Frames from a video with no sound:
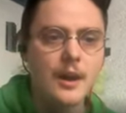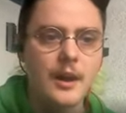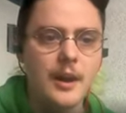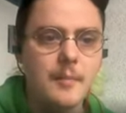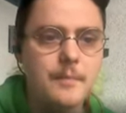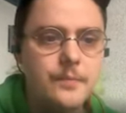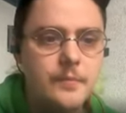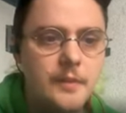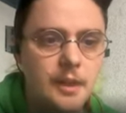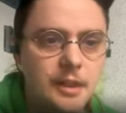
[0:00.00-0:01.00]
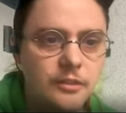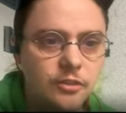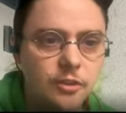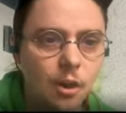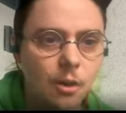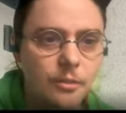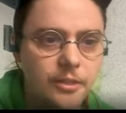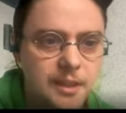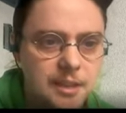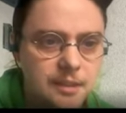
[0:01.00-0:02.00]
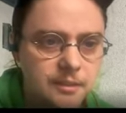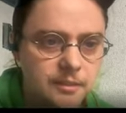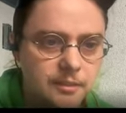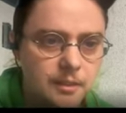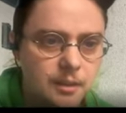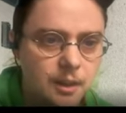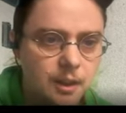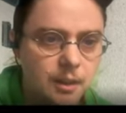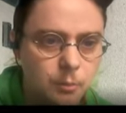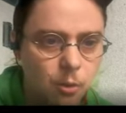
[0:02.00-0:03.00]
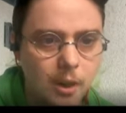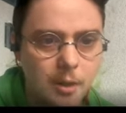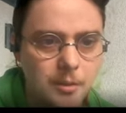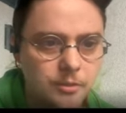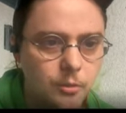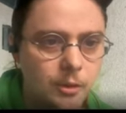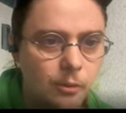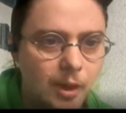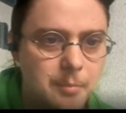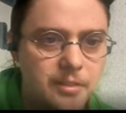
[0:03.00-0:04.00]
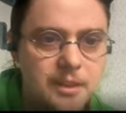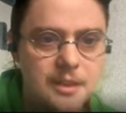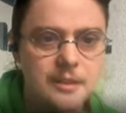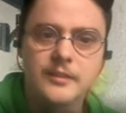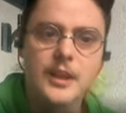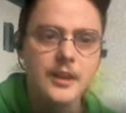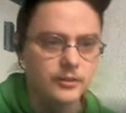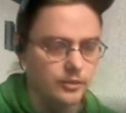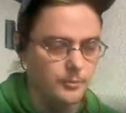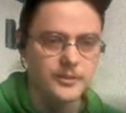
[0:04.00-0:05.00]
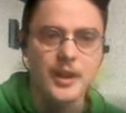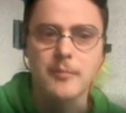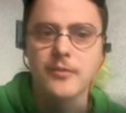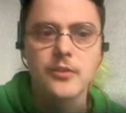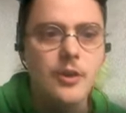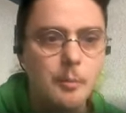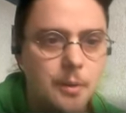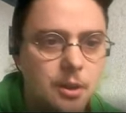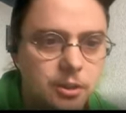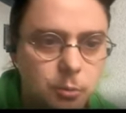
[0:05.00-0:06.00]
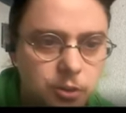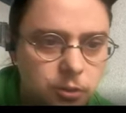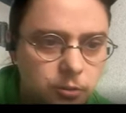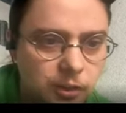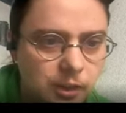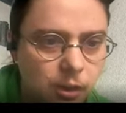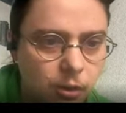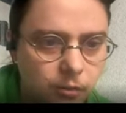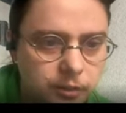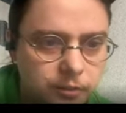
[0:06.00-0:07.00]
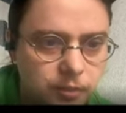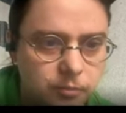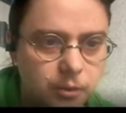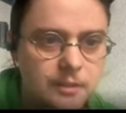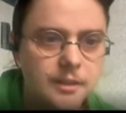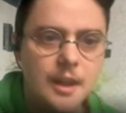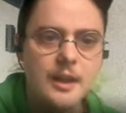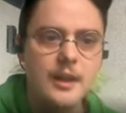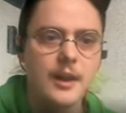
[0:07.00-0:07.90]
um, install these uh, requirements. So I grabbed these just from the top of your notebook. You were using all these different,